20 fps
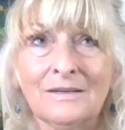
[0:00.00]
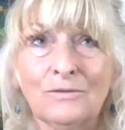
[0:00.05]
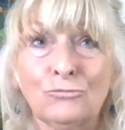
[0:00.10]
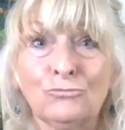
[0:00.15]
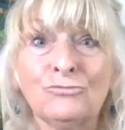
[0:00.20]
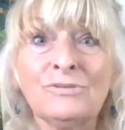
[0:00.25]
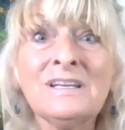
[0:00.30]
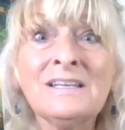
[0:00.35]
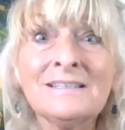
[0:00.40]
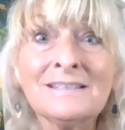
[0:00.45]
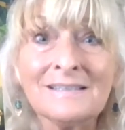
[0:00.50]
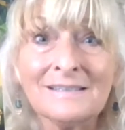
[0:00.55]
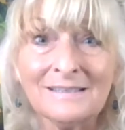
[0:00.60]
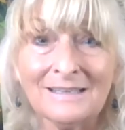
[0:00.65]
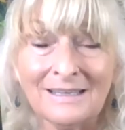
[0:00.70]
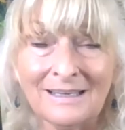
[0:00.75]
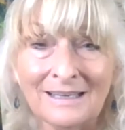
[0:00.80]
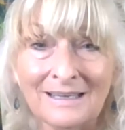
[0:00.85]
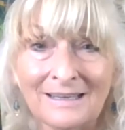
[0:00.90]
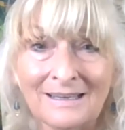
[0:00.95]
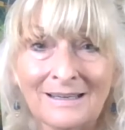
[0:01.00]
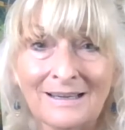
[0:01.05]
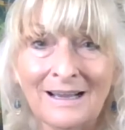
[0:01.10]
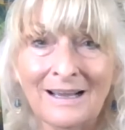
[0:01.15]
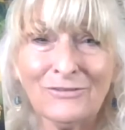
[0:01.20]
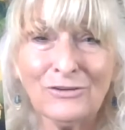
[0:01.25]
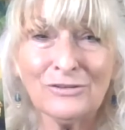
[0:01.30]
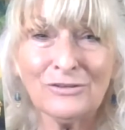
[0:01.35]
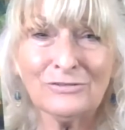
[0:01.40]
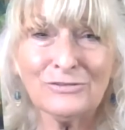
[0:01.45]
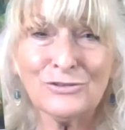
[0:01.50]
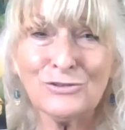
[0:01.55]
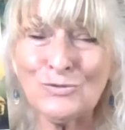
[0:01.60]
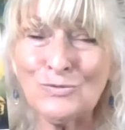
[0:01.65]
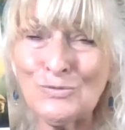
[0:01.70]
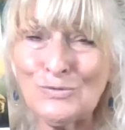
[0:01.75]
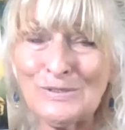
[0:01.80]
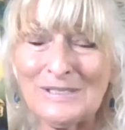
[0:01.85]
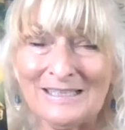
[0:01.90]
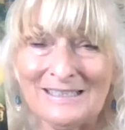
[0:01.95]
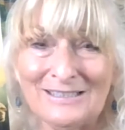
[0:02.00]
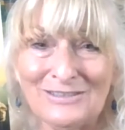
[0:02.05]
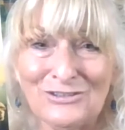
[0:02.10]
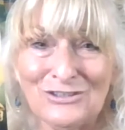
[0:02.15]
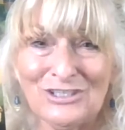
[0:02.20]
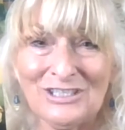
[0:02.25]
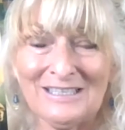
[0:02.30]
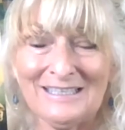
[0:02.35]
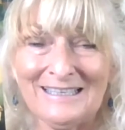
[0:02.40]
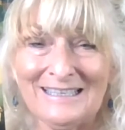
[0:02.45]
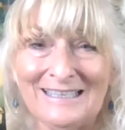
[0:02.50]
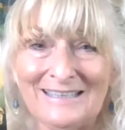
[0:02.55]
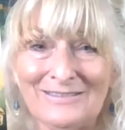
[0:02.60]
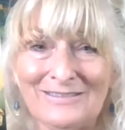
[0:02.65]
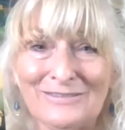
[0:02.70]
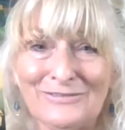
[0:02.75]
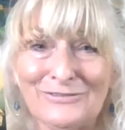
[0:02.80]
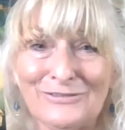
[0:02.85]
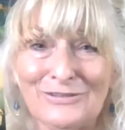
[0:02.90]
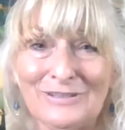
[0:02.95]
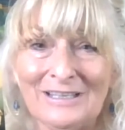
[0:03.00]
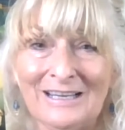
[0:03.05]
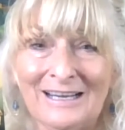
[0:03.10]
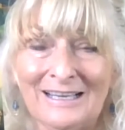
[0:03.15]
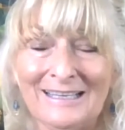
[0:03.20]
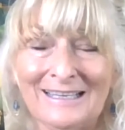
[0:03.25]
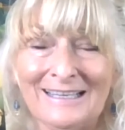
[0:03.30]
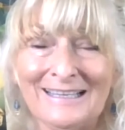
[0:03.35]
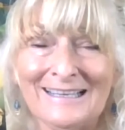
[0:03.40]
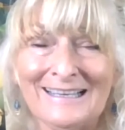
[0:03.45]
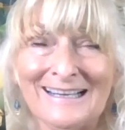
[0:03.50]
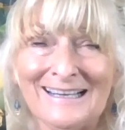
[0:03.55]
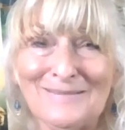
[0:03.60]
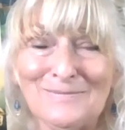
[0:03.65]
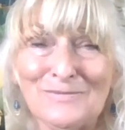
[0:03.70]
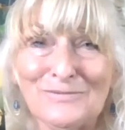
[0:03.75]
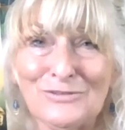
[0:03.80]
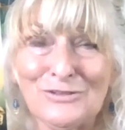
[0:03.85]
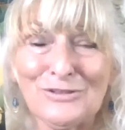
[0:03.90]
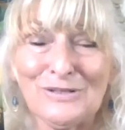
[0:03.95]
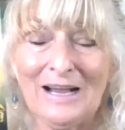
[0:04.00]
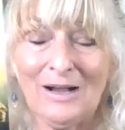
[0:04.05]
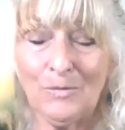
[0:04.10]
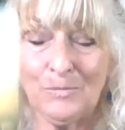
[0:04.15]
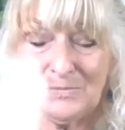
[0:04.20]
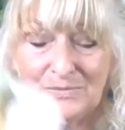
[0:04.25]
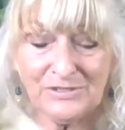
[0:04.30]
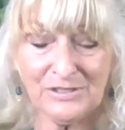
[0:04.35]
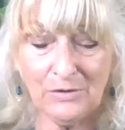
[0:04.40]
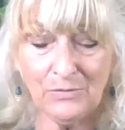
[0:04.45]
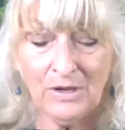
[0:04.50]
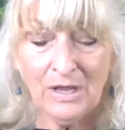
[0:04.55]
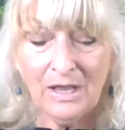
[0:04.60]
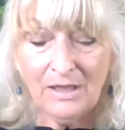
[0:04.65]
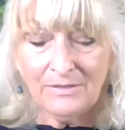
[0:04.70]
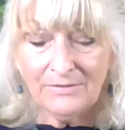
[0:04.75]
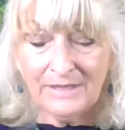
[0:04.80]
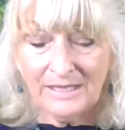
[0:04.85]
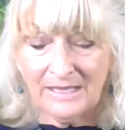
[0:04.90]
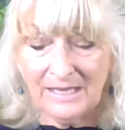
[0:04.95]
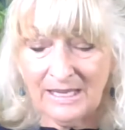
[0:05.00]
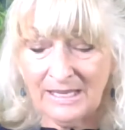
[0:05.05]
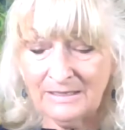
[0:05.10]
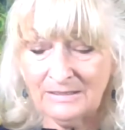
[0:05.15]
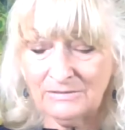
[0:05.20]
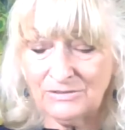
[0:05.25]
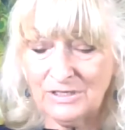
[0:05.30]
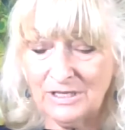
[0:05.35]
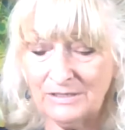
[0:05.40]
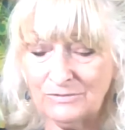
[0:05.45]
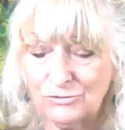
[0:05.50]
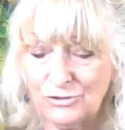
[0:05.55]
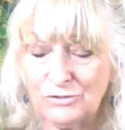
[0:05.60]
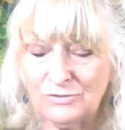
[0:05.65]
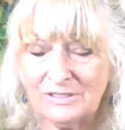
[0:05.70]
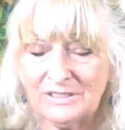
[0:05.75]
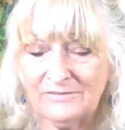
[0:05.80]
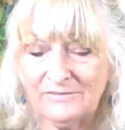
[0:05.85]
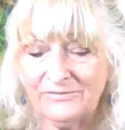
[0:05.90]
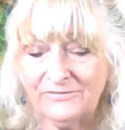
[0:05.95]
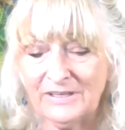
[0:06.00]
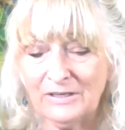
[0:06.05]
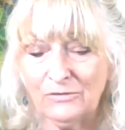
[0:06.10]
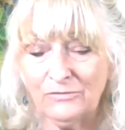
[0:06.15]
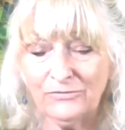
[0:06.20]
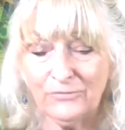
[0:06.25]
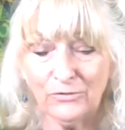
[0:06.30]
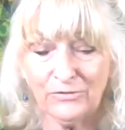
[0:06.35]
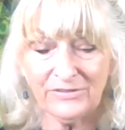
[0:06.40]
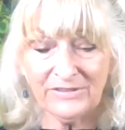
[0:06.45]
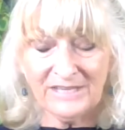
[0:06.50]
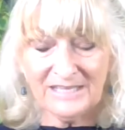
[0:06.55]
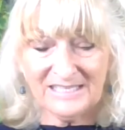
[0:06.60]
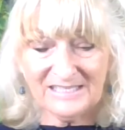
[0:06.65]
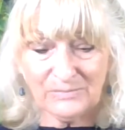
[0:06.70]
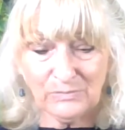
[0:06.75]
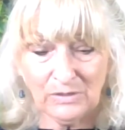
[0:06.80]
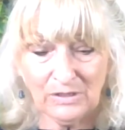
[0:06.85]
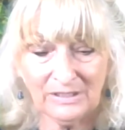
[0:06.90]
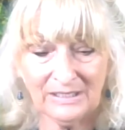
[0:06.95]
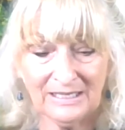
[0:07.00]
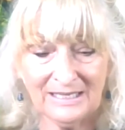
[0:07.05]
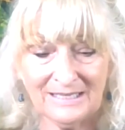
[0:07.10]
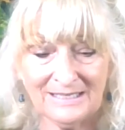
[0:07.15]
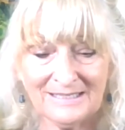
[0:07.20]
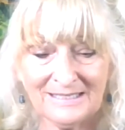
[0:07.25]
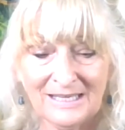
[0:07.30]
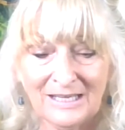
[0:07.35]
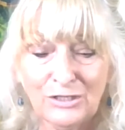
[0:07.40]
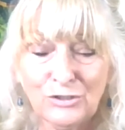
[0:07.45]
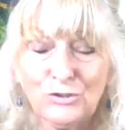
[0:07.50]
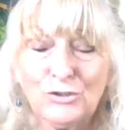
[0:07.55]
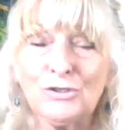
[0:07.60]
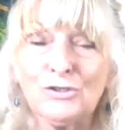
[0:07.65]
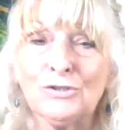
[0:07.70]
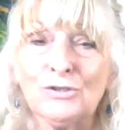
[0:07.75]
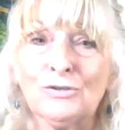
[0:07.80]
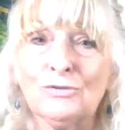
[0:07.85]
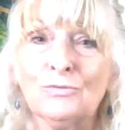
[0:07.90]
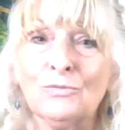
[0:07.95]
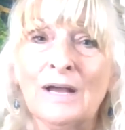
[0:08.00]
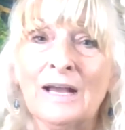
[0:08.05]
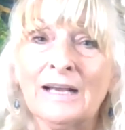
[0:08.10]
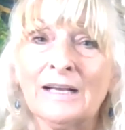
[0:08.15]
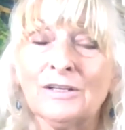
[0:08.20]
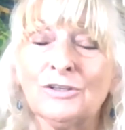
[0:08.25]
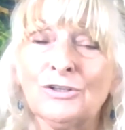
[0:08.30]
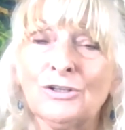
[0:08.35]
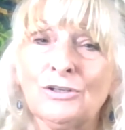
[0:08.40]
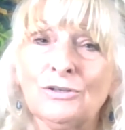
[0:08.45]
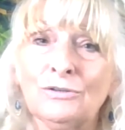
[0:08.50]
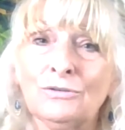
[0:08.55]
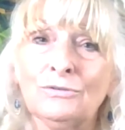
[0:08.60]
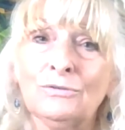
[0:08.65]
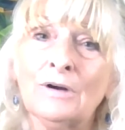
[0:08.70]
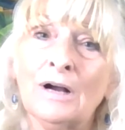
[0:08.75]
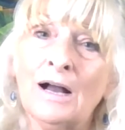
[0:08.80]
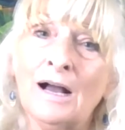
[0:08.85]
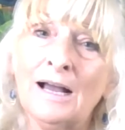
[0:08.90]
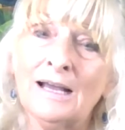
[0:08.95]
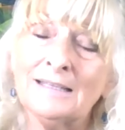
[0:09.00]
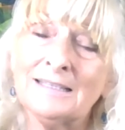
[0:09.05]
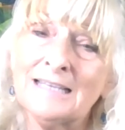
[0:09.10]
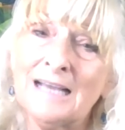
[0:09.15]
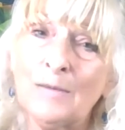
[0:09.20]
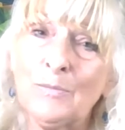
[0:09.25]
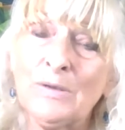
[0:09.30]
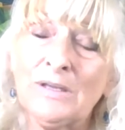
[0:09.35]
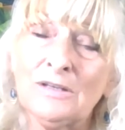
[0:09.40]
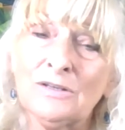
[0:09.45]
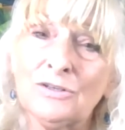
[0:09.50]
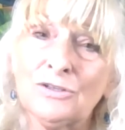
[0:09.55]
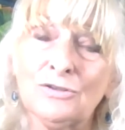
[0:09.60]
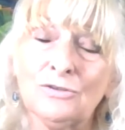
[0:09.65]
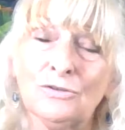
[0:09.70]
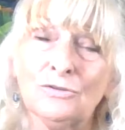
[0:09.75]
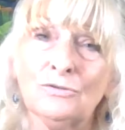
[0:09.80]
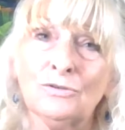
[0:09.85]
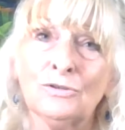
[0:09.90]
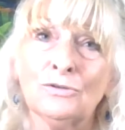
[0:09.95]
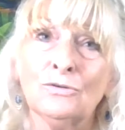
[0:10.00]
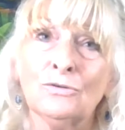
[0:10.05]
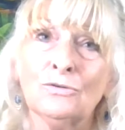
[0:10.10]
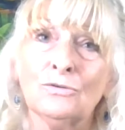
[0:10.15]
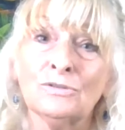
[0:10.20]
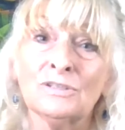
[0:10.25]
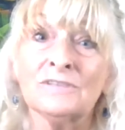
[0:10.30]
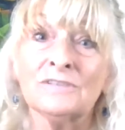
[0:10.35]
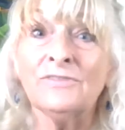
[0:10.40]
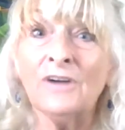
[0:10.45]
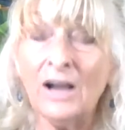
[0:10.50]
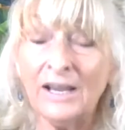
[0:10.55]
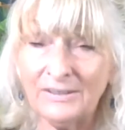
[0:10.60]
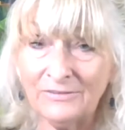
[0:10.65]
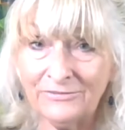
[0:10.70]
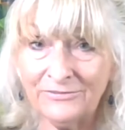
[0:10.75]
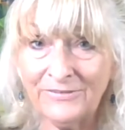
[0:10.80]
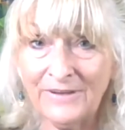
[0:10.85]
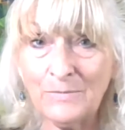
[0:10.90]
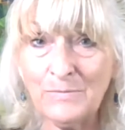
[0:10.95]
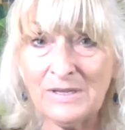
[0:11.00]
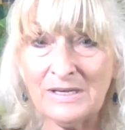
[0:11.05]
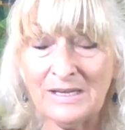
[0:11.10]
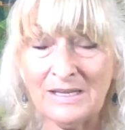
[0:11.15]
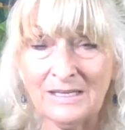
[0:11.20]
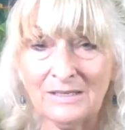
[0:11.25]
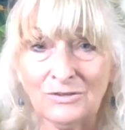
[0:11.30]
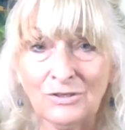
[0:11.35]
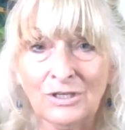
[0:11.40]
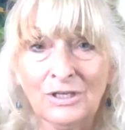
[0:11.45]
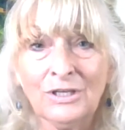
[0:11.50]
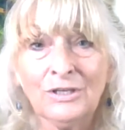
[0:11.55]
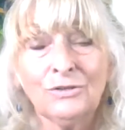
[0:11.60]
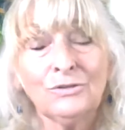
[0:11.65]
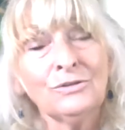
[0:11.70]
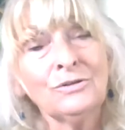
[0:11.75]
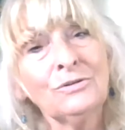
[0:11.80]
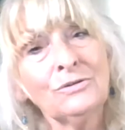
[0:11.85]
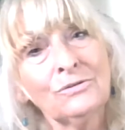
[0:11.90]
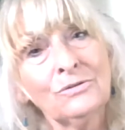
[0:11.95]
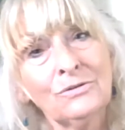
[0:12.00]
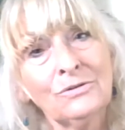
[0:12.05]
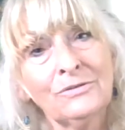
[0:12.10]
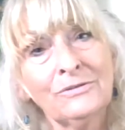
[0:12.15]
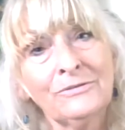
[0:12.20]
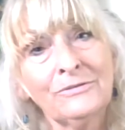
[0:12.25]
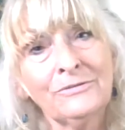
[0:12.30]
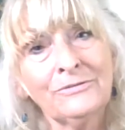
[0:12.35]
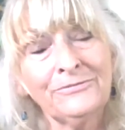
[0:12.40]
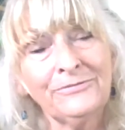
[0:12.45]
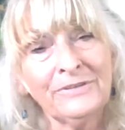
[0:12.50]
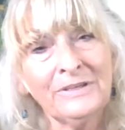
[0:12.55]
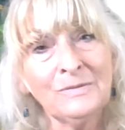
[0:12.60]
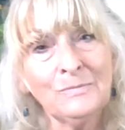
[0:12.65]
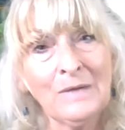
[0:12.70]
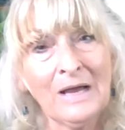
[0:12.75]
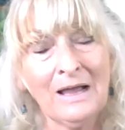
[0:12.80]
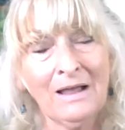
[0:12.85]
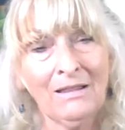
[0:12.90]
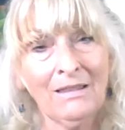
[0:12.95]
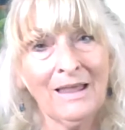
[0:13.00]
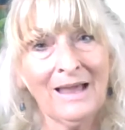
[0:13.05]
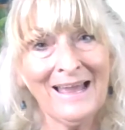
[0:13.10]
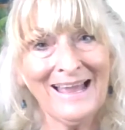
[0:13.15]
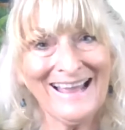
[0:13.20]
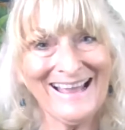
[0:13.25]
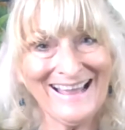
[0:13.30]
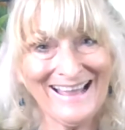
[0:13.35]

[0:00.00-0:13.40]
reasoning. I've got a sword energy here, if you like, to help. So the intuitive feel for this one is to where can you tap into your divine feminine, your female